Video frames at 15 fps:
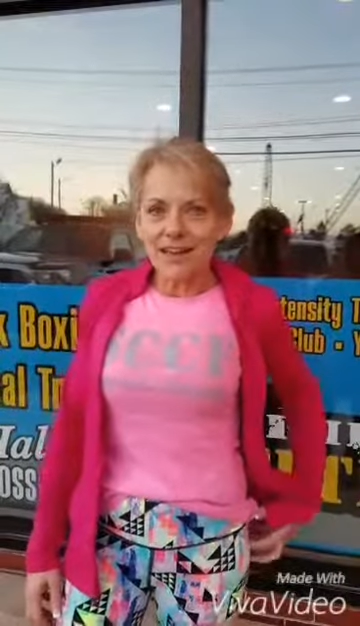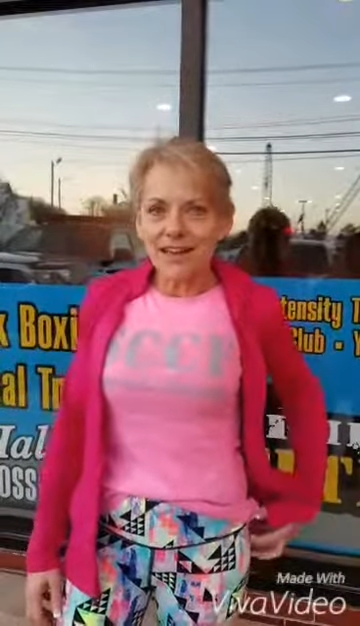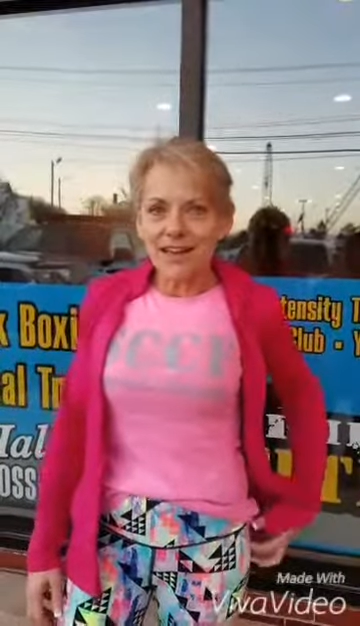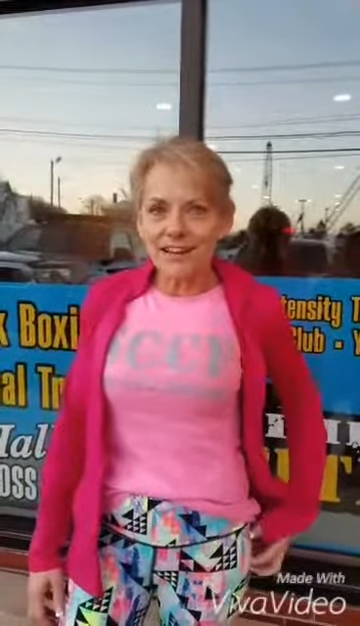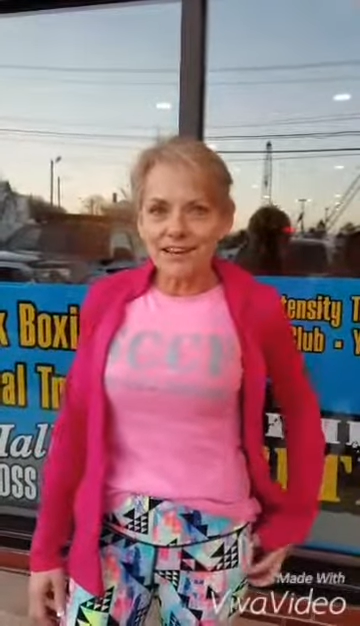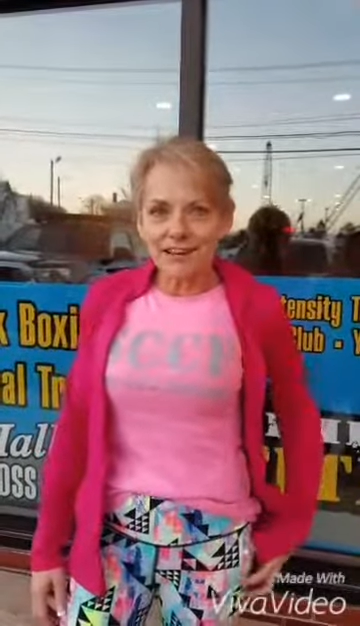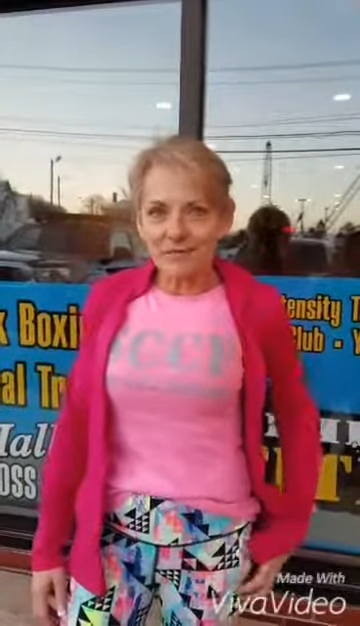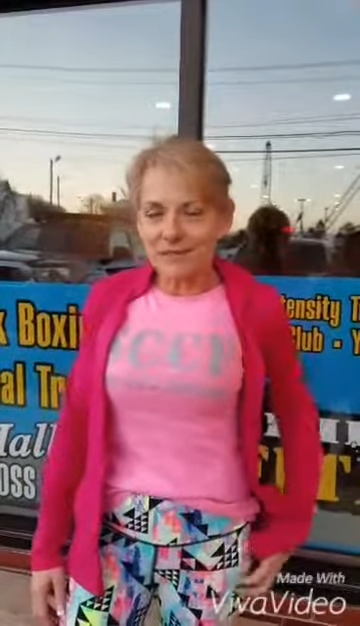
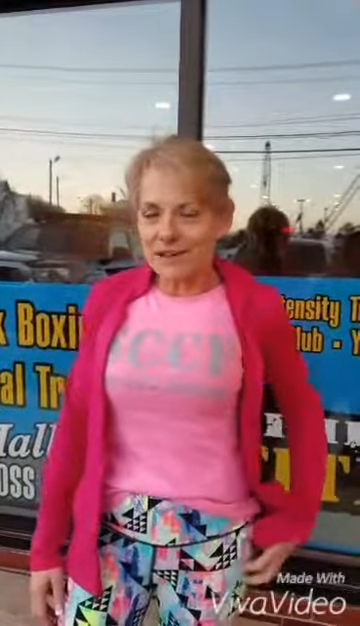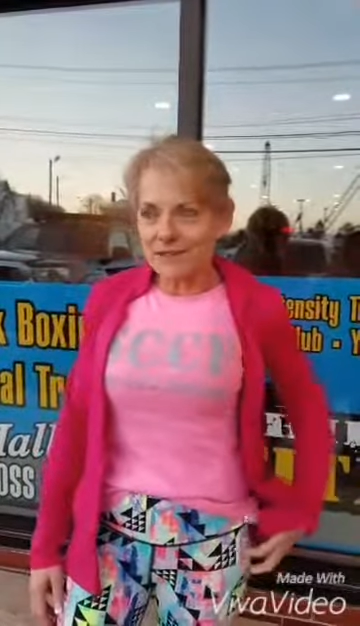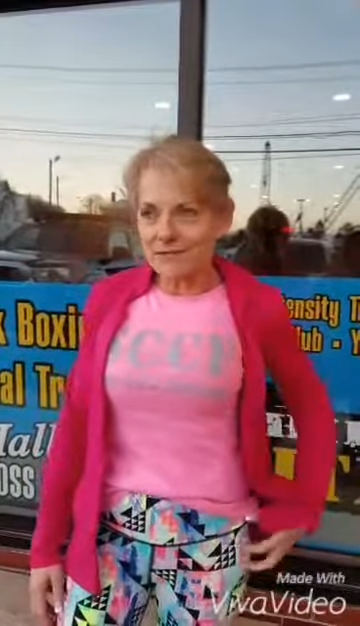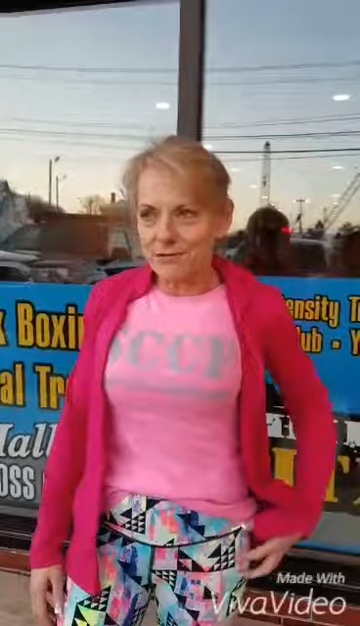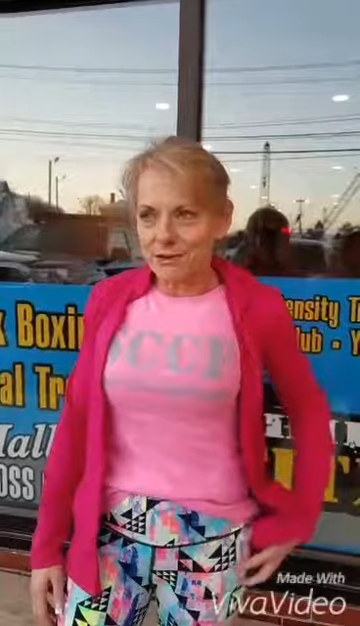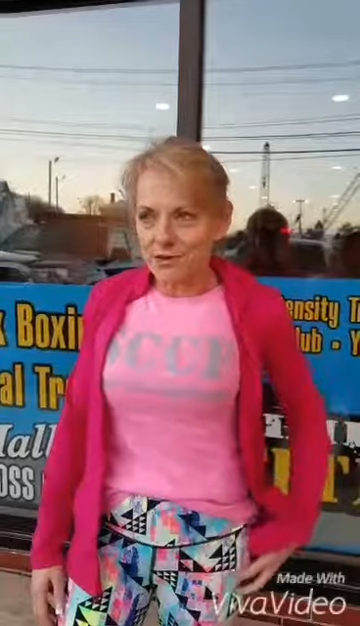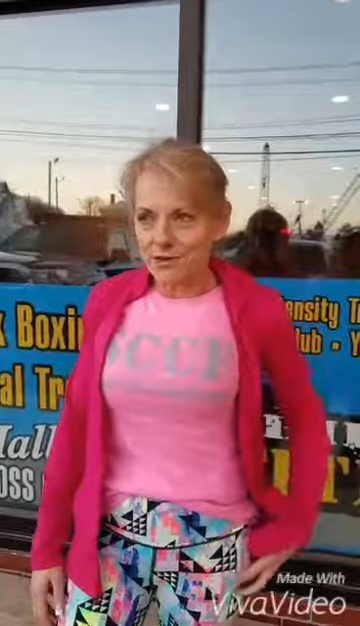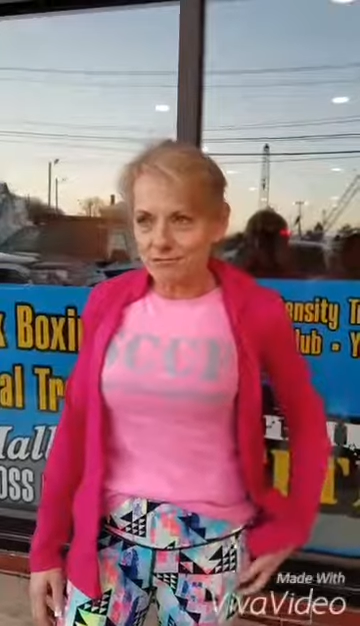and done my
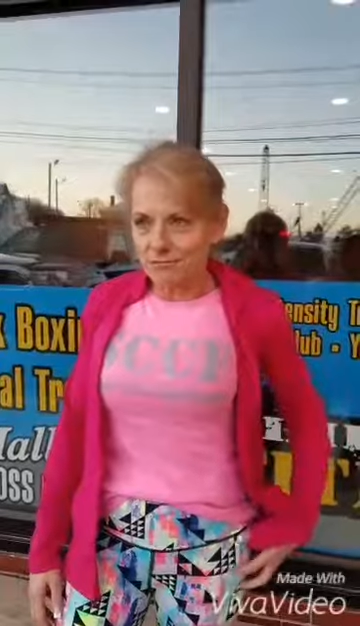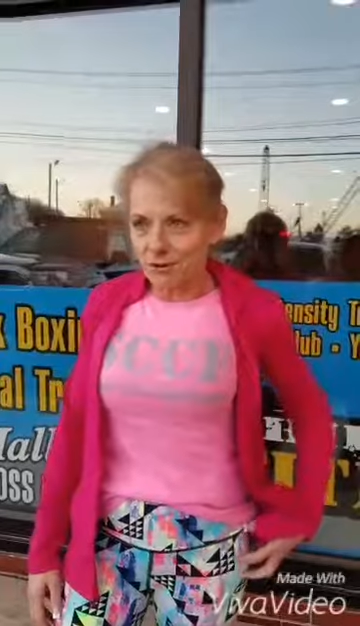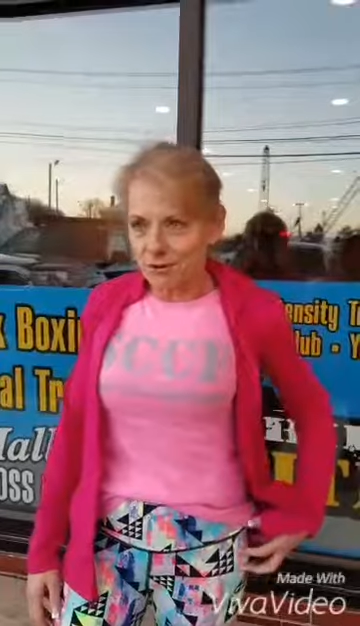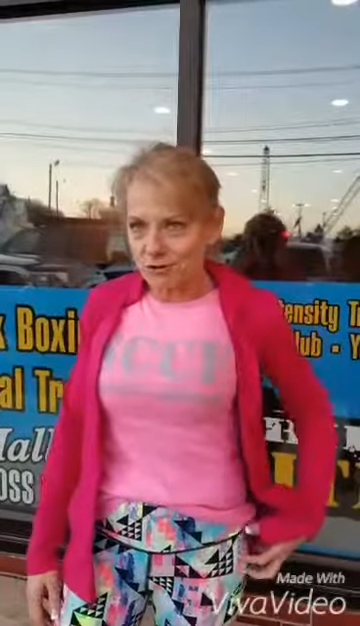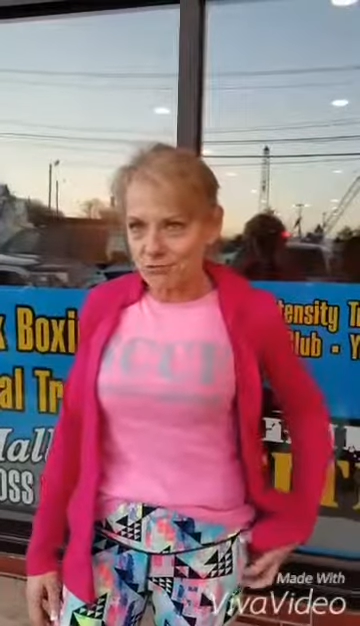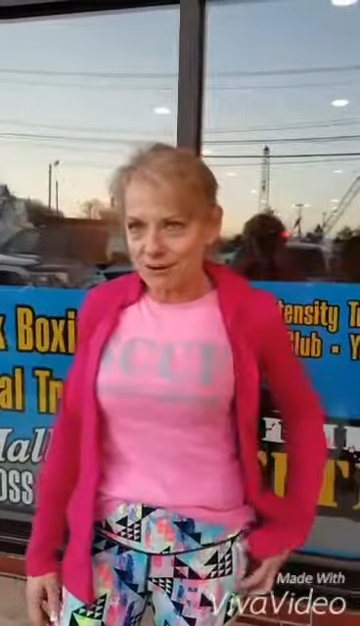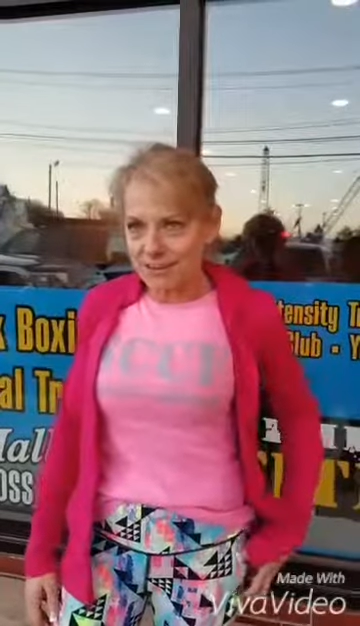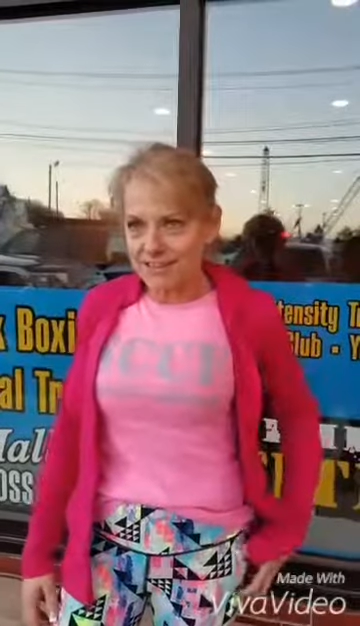first
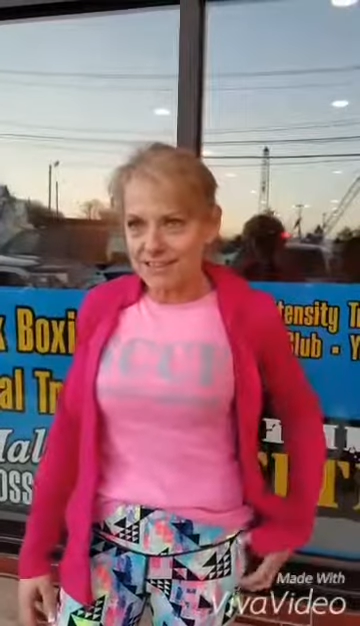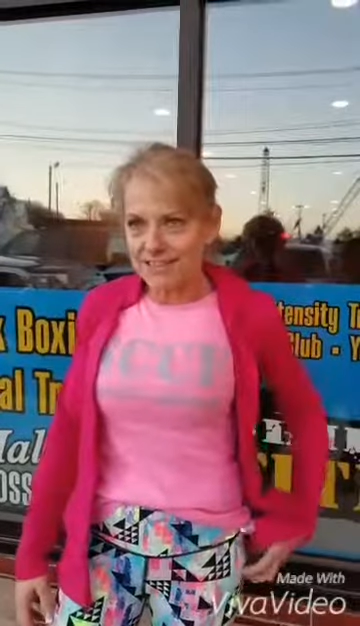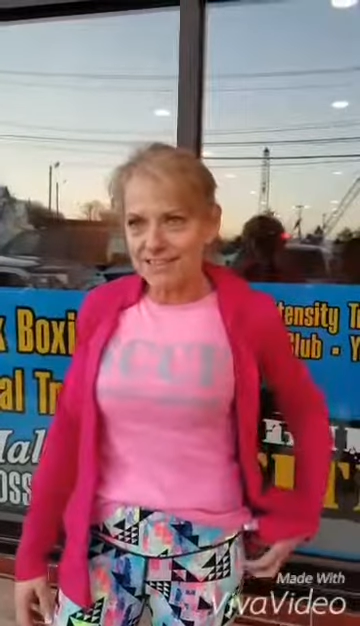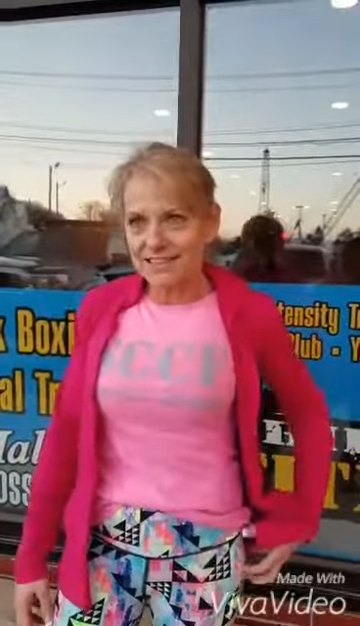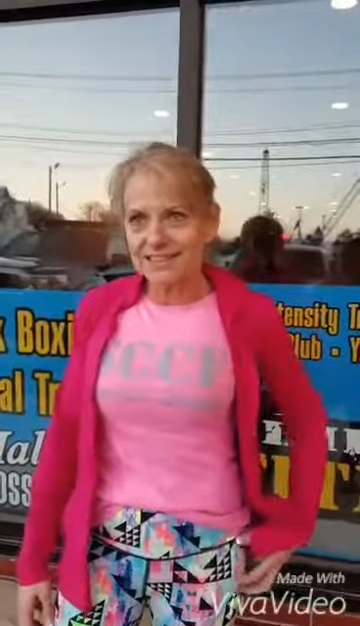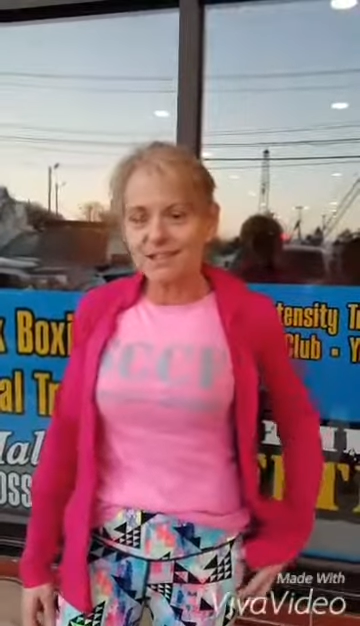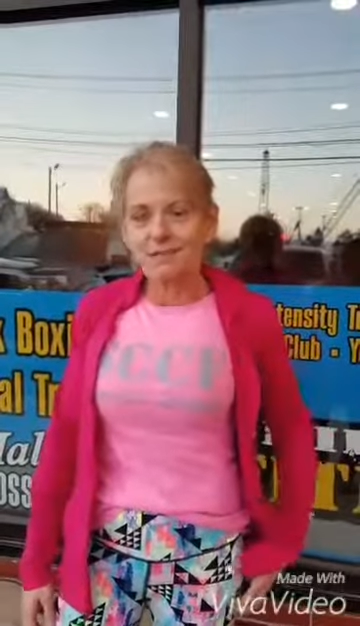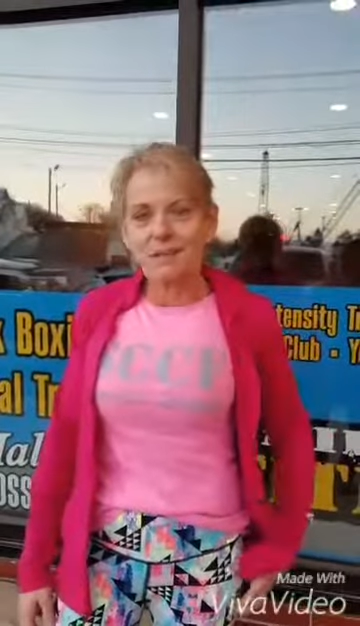road race
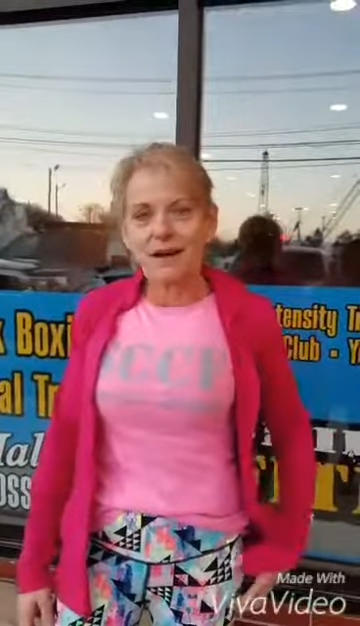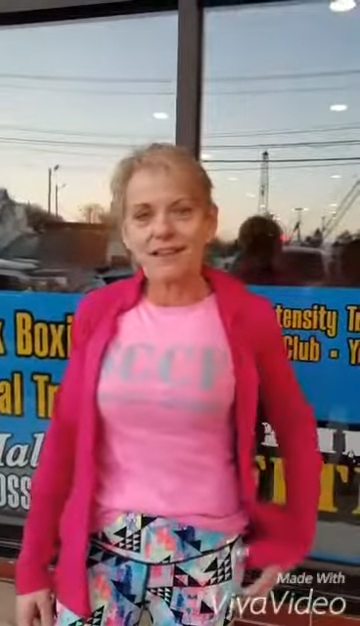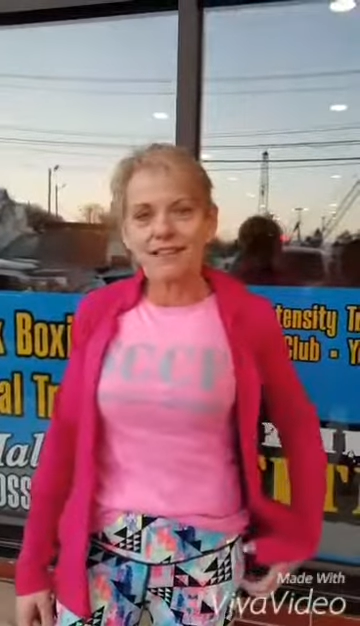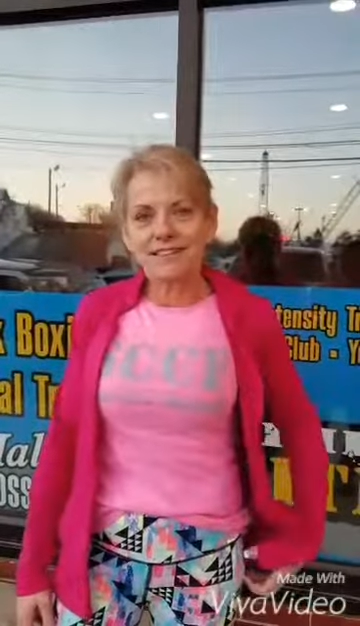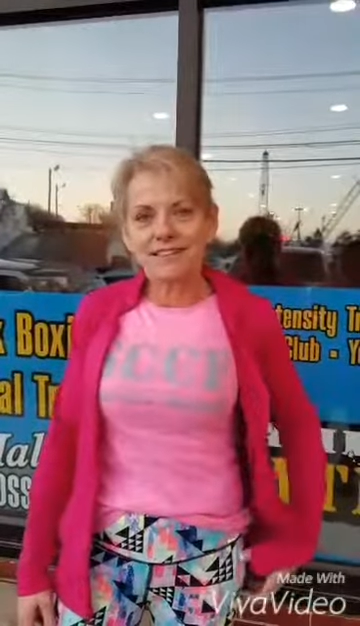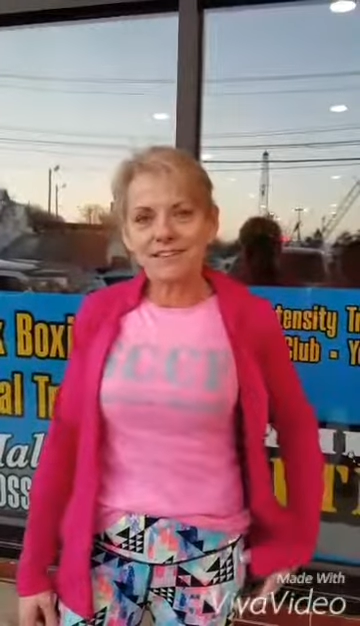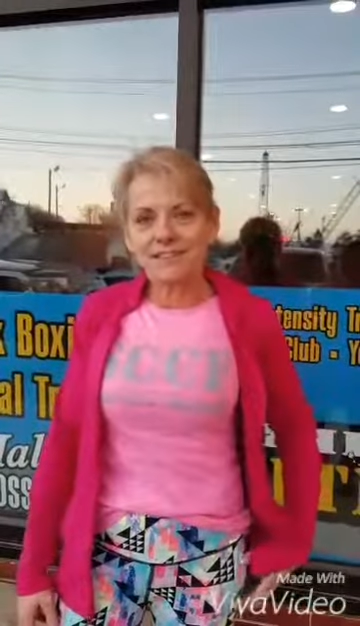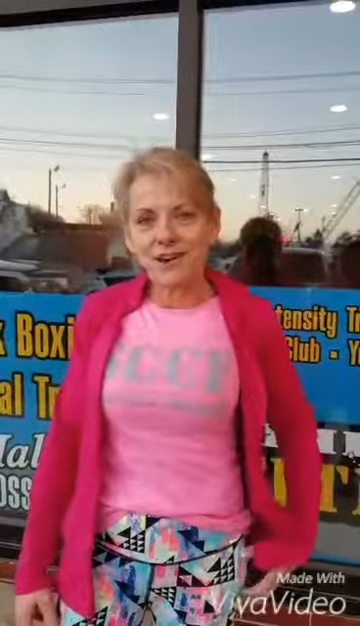this month,